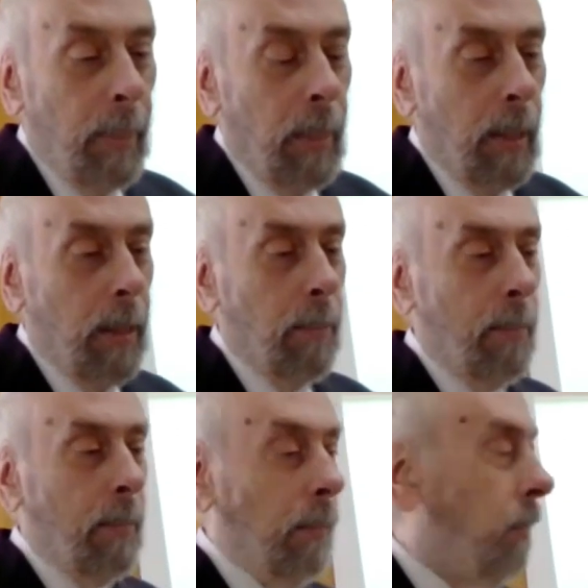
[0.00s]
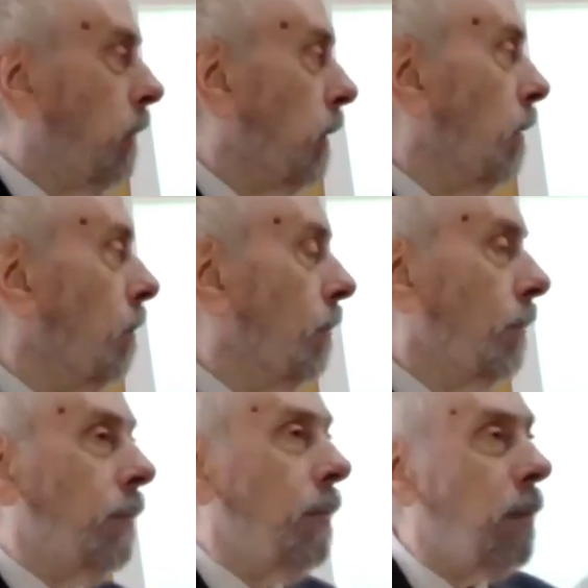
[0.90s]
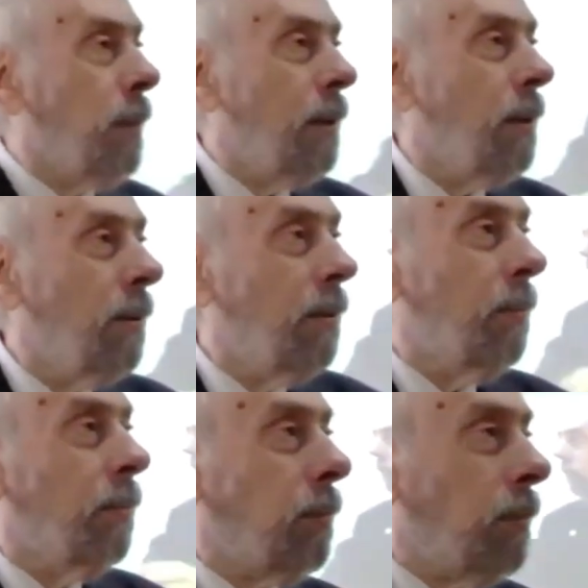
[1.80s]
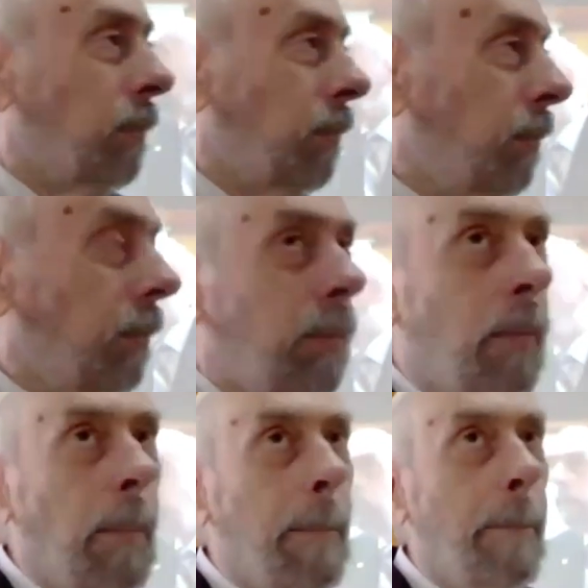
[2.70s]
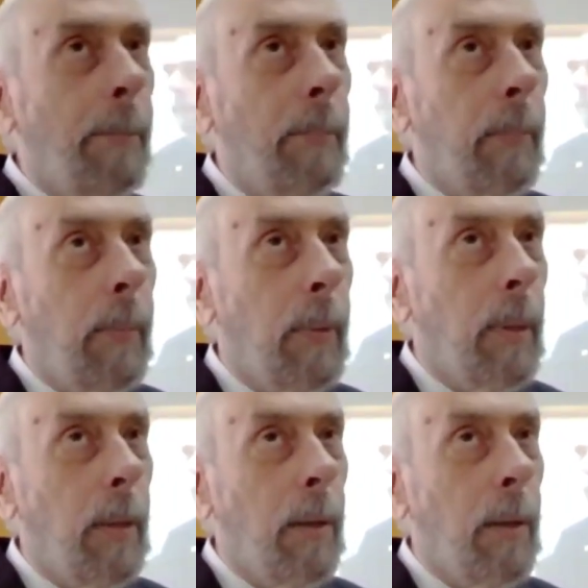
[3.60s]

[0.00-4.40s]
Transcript: Thank you. Are there any questions in the Andrei Alexandrovich? Maybe.